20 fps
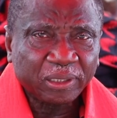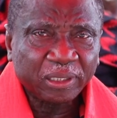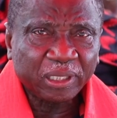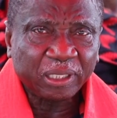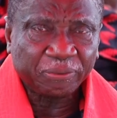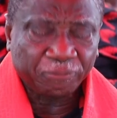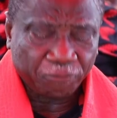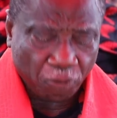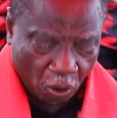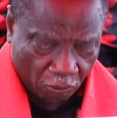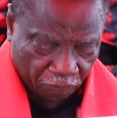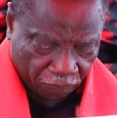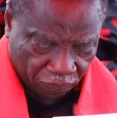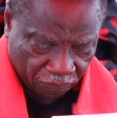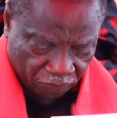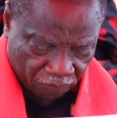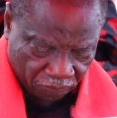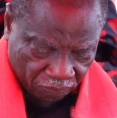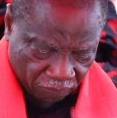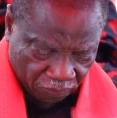the
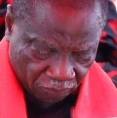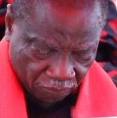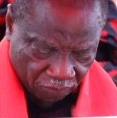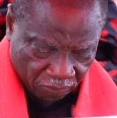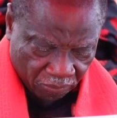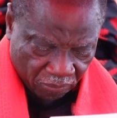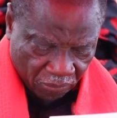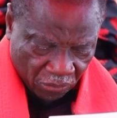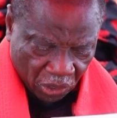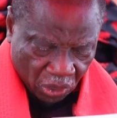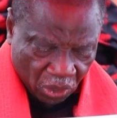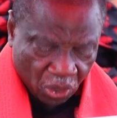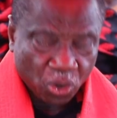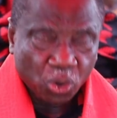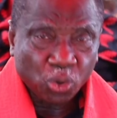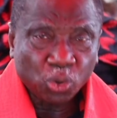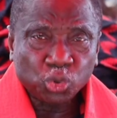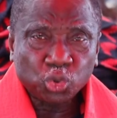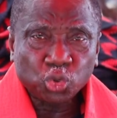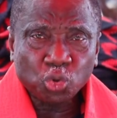fourth
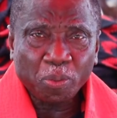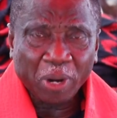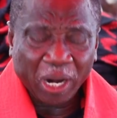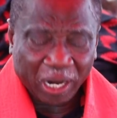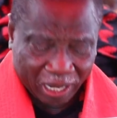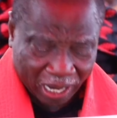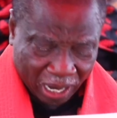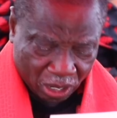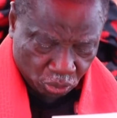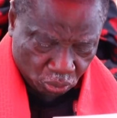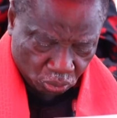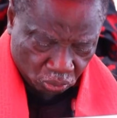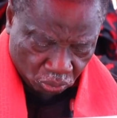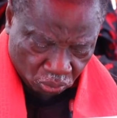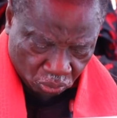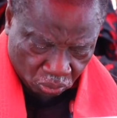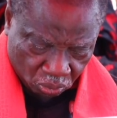Usuman Kradu